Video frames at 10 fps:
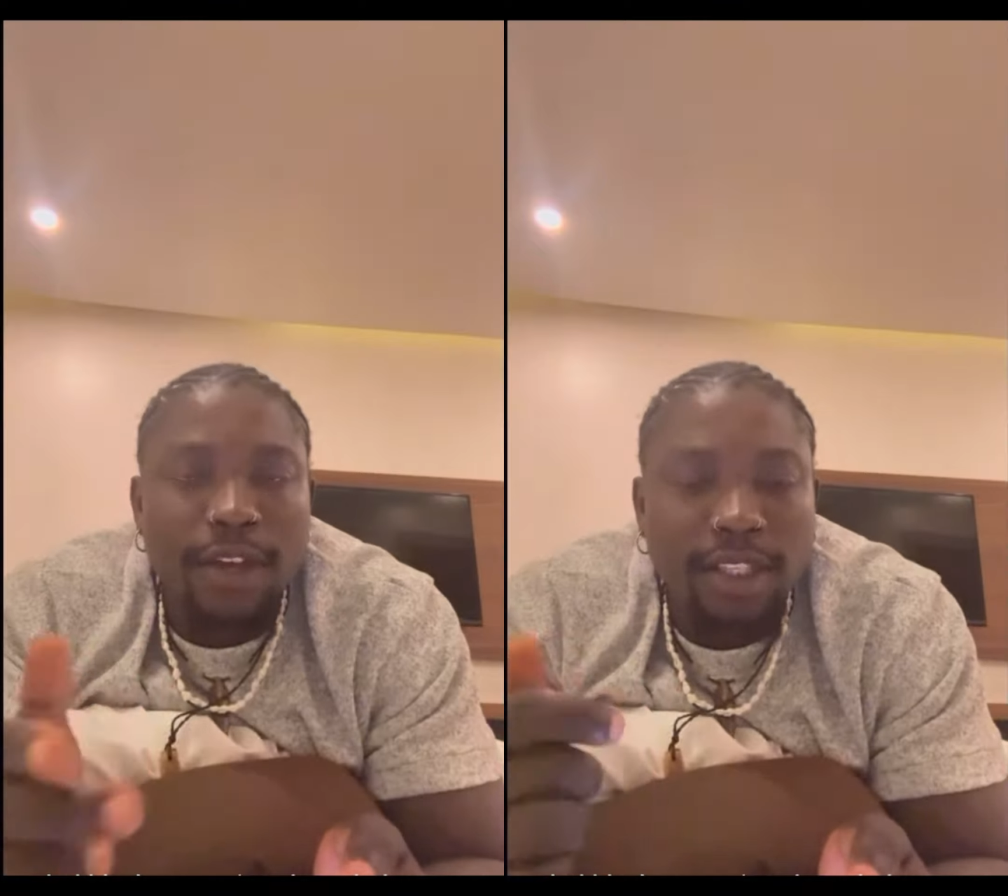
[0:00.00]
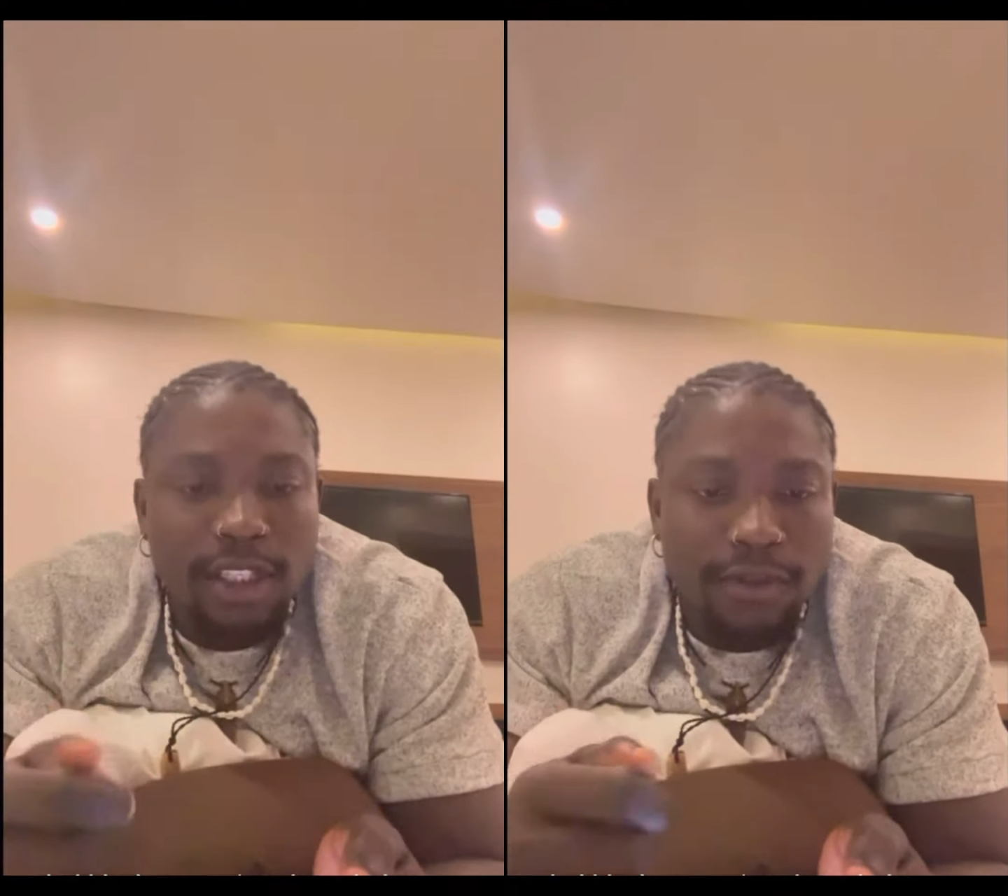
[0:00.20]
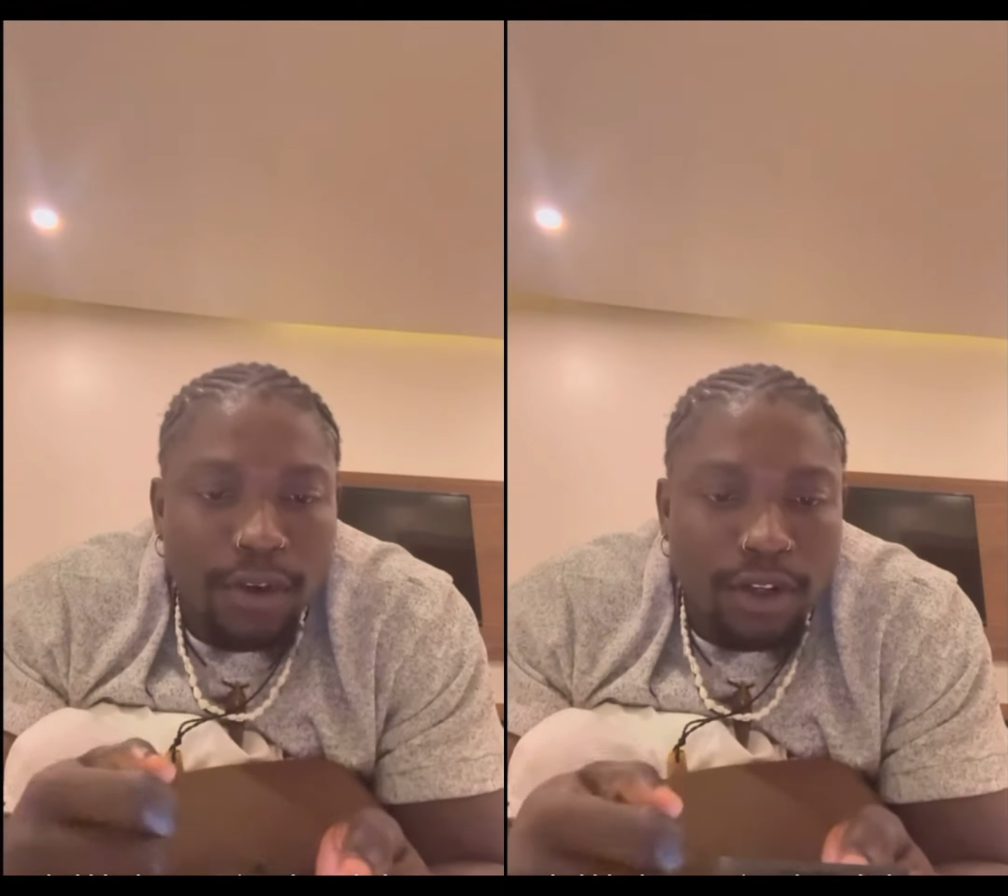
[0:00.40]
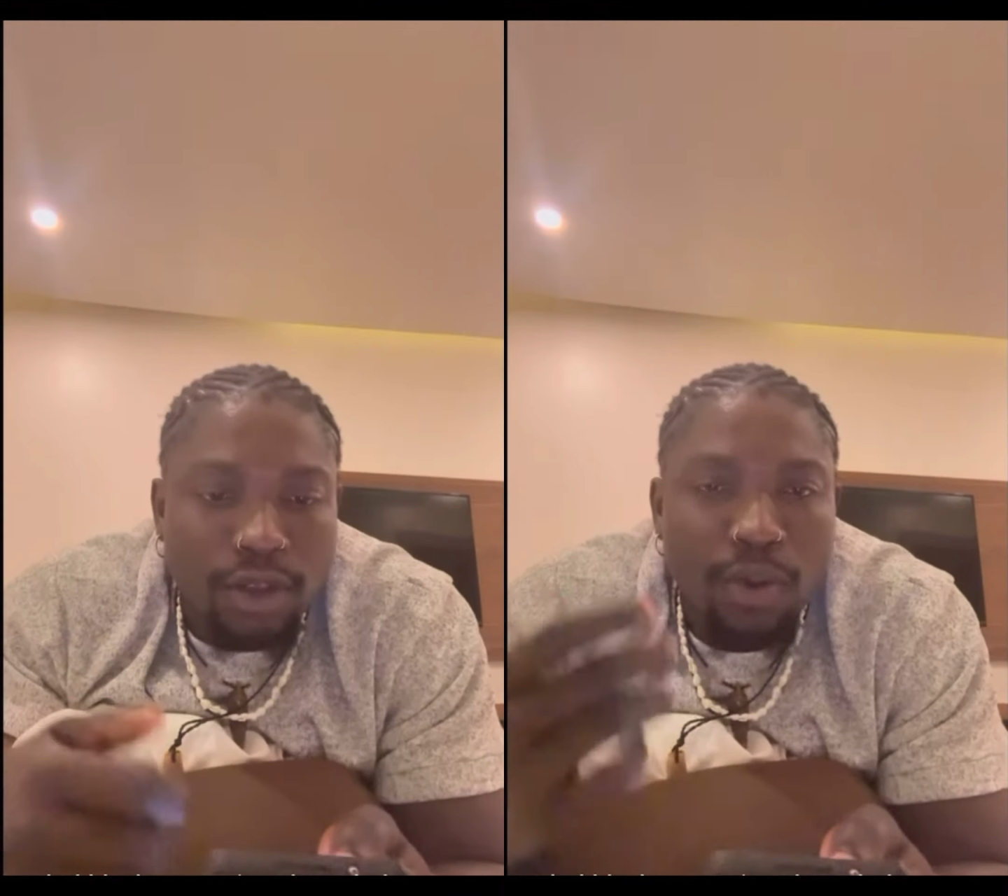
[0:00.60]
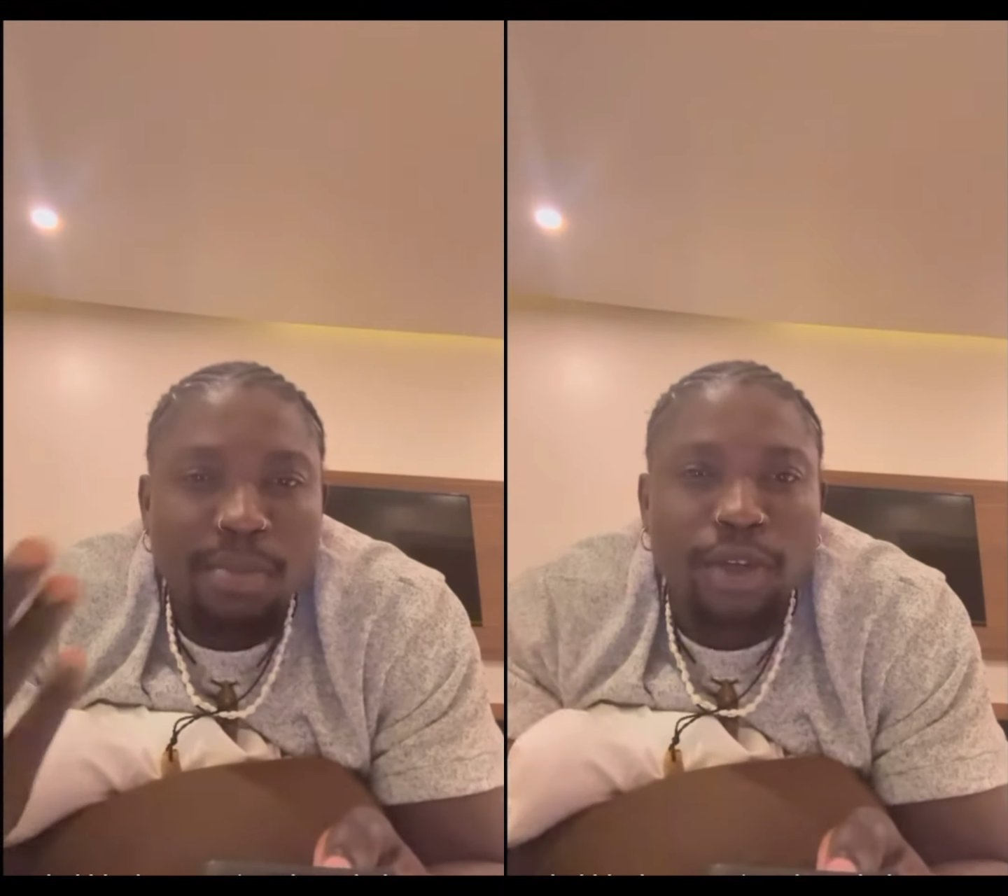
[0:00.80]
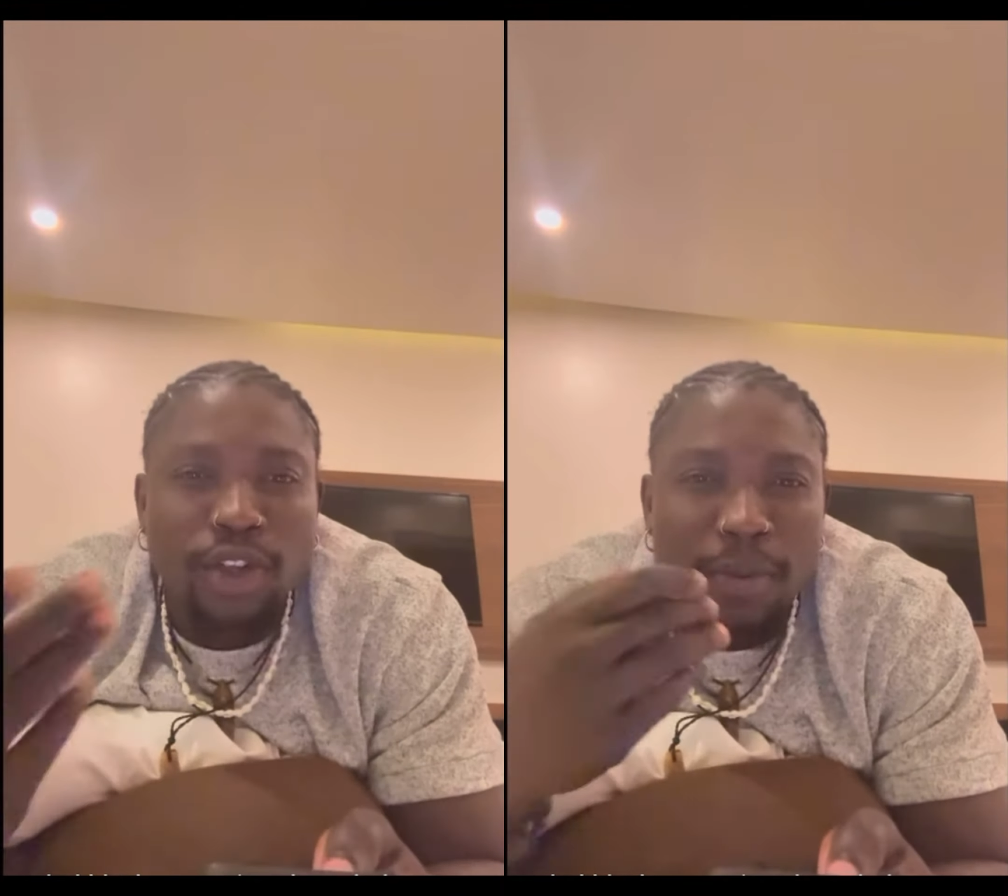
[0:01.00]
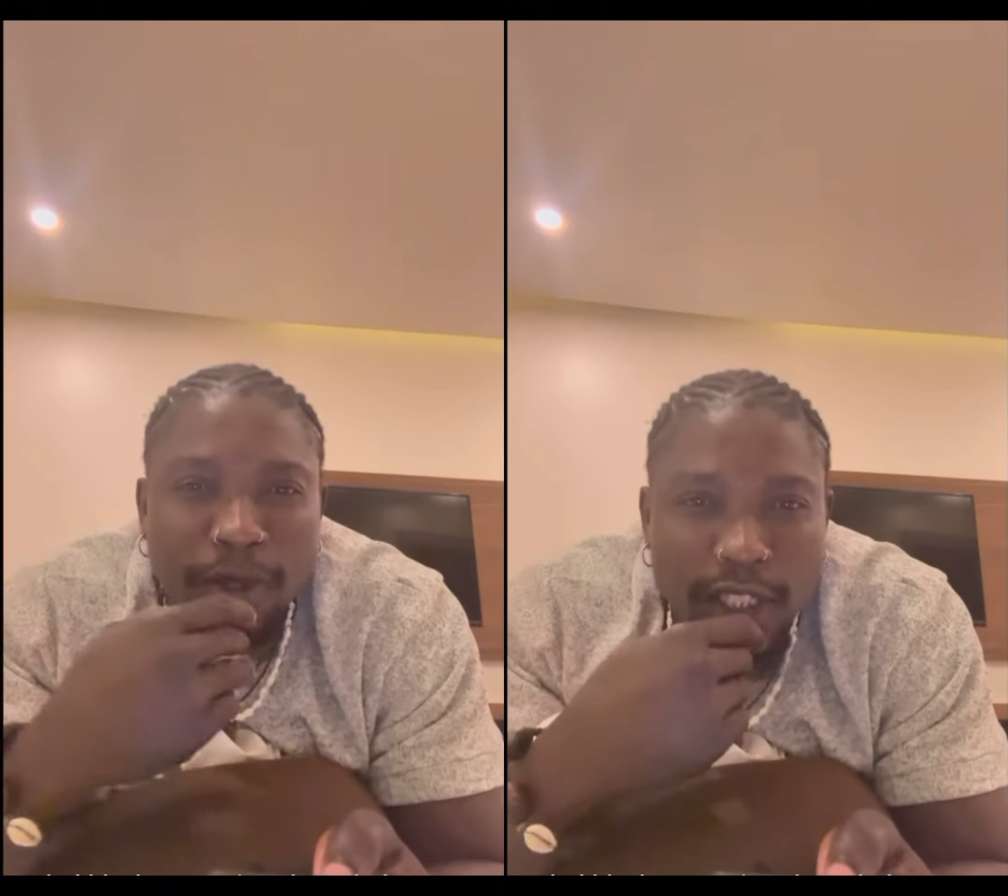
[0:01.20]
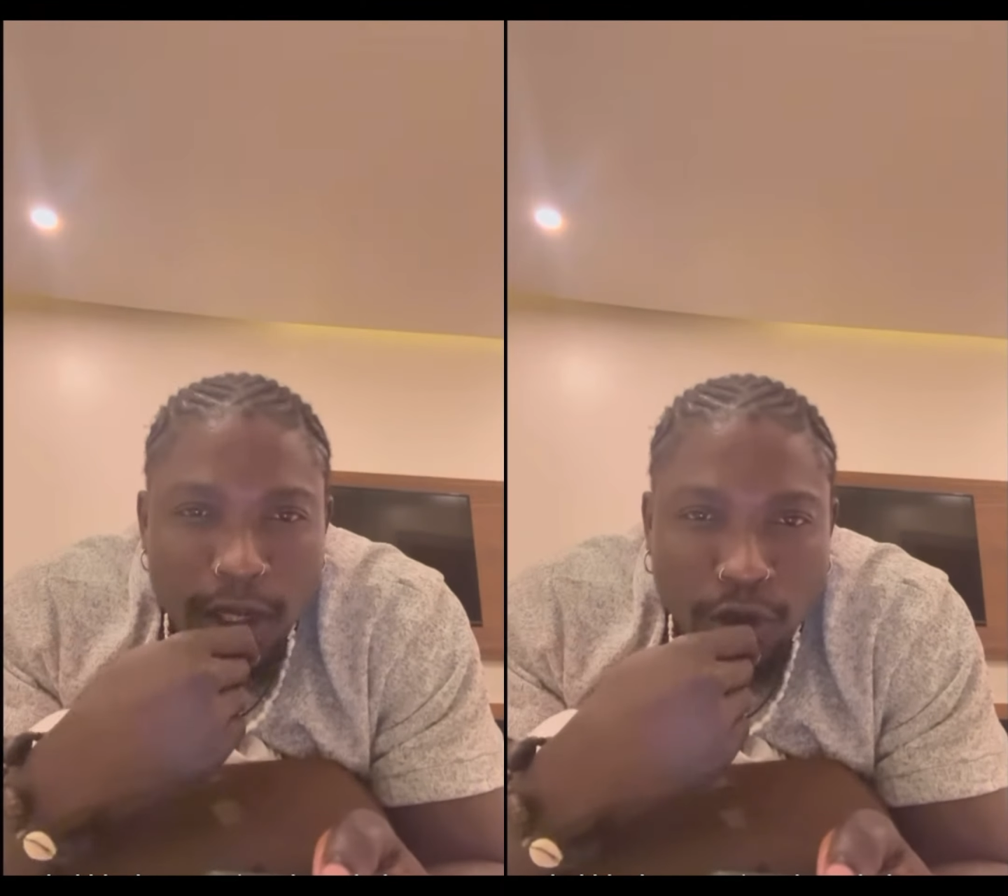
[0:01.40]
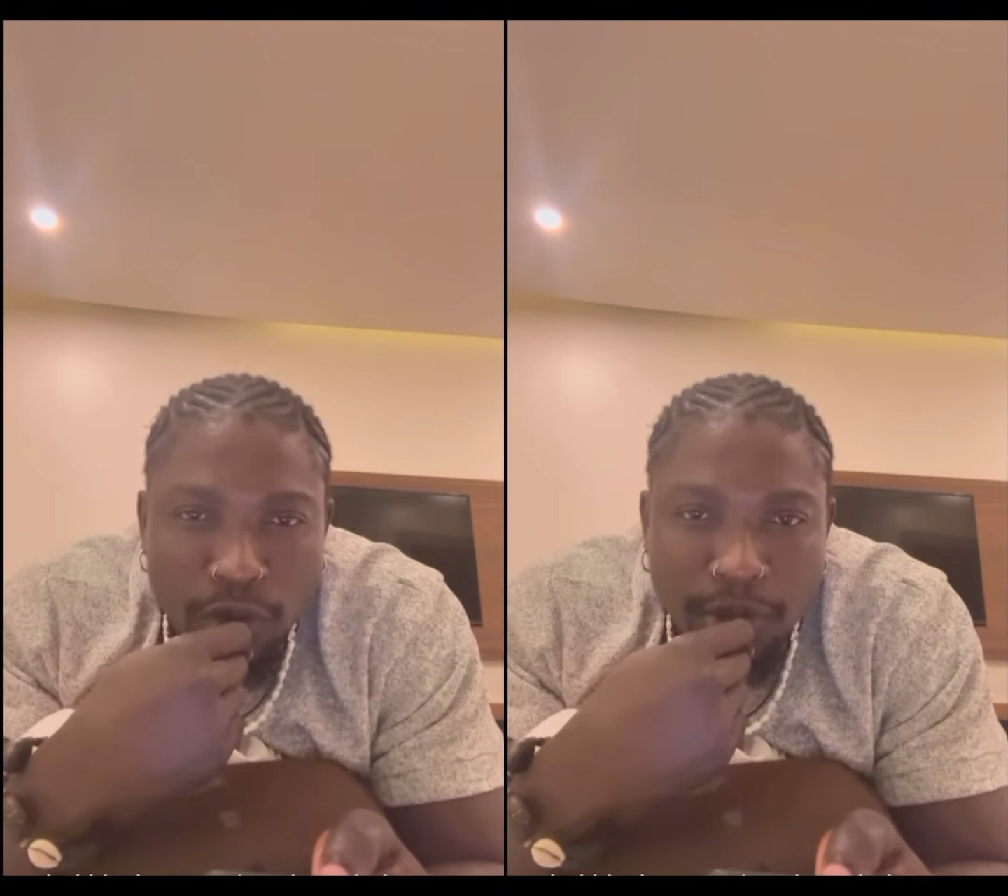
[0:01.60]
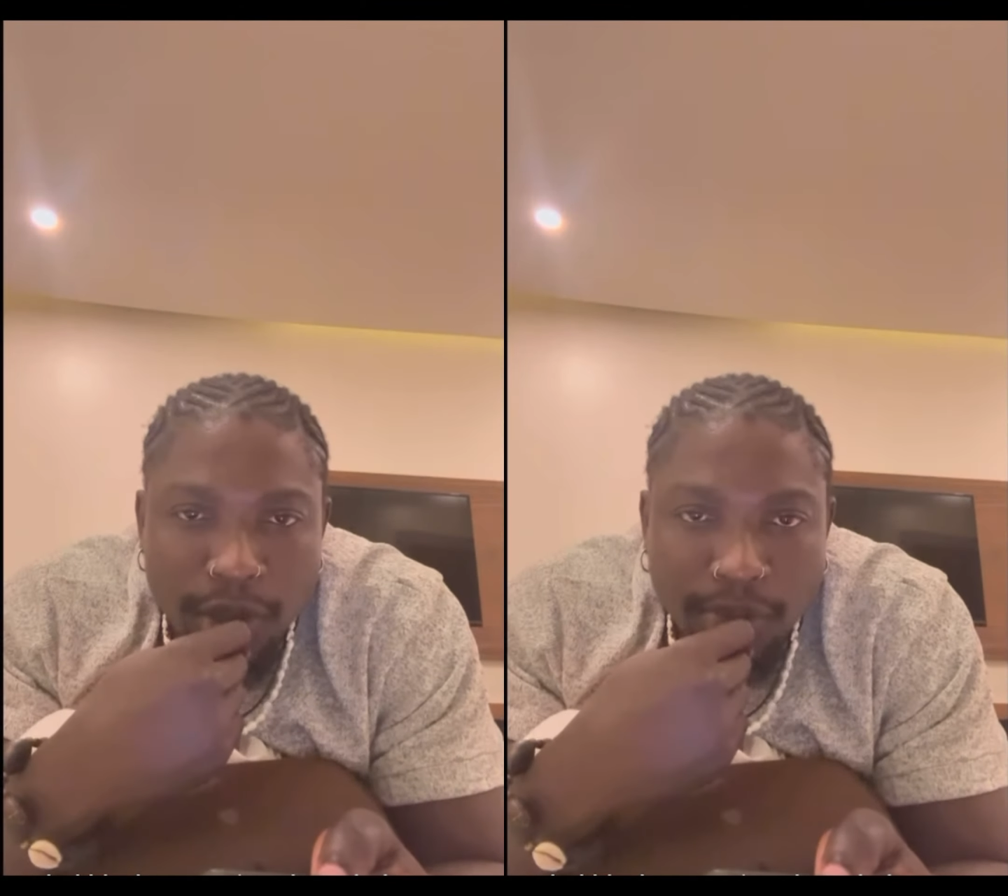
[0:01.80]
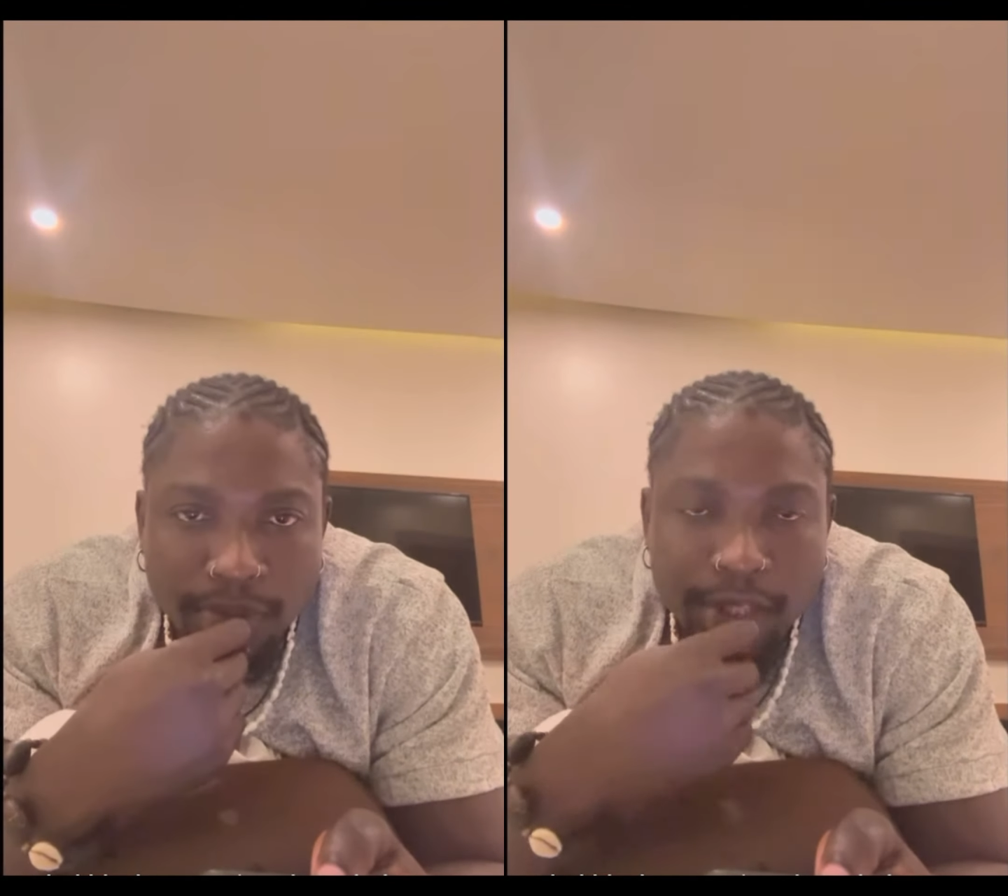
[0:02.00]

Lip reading: things first, when Bishop reached out to me,